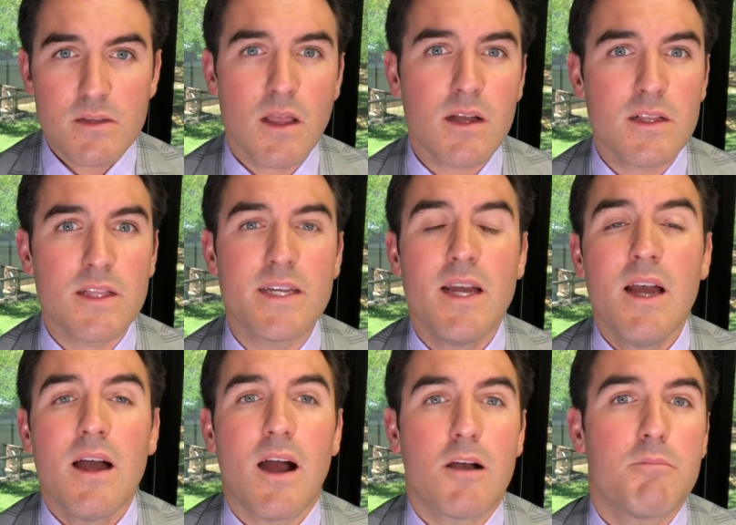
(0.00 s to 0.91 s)
Luckily,
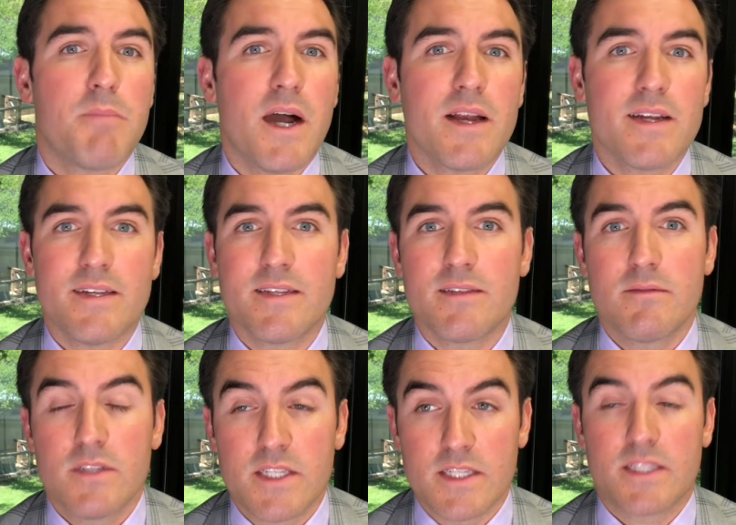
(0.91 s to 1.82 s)
our body
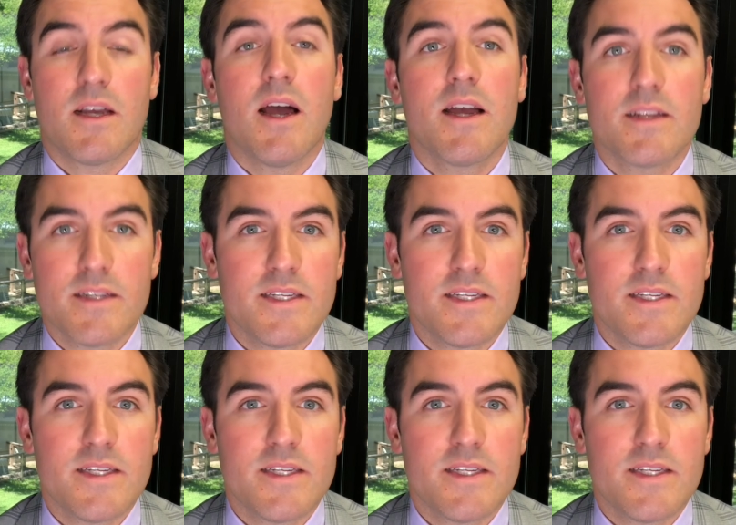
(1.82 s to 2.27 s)
designed